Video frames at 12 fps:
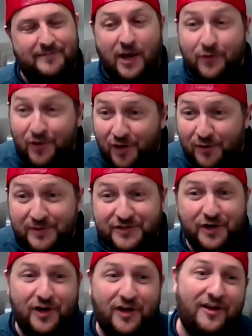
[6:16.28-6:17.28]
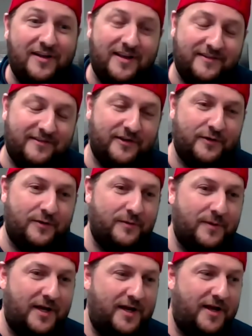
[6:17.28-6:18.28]
Alcohol withdrawal.
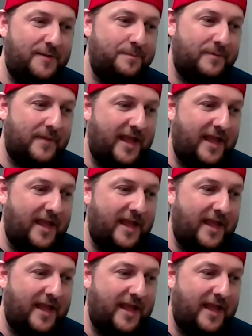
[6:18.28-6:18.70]
So um,